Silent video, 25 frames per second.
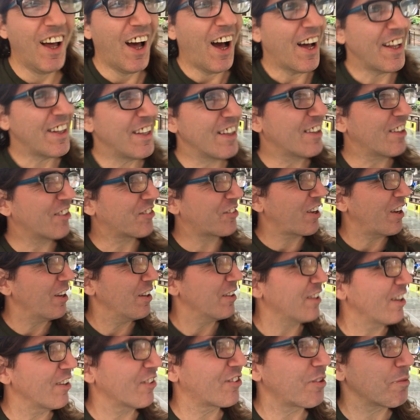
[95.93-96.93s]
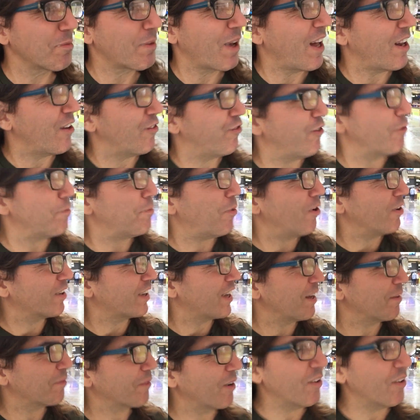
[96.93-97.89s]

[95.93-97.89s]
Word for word: I think there's some kind of football game